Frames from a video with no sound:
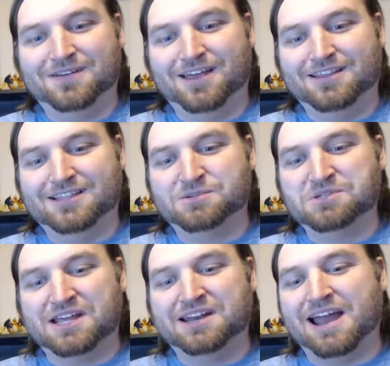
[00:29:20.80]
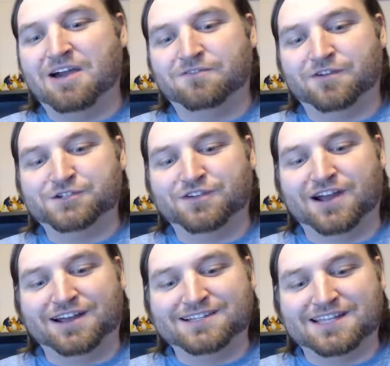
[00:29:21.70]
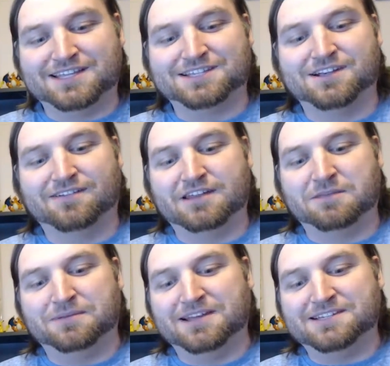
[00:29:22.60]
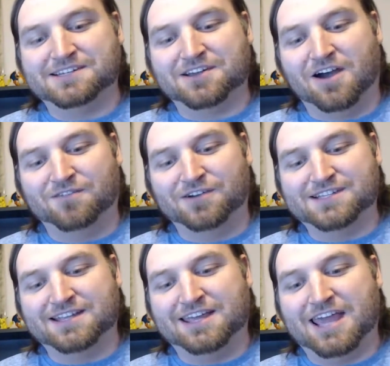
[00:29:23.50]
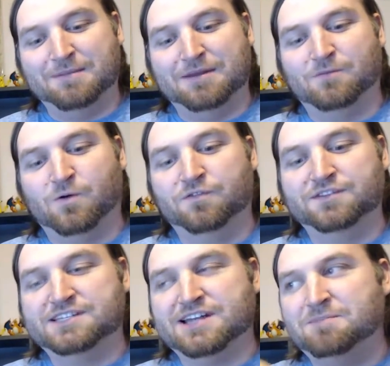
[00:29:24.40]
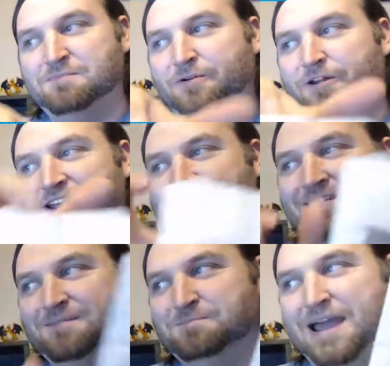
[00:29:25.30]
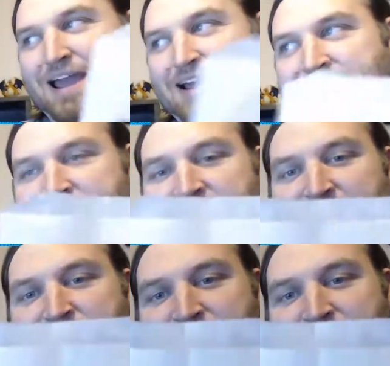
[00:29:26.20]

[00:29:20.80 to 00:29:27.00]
This was In-N-Out French fries that they served at the Bethesda conference, and they came in Wolfenstein printed bags, and it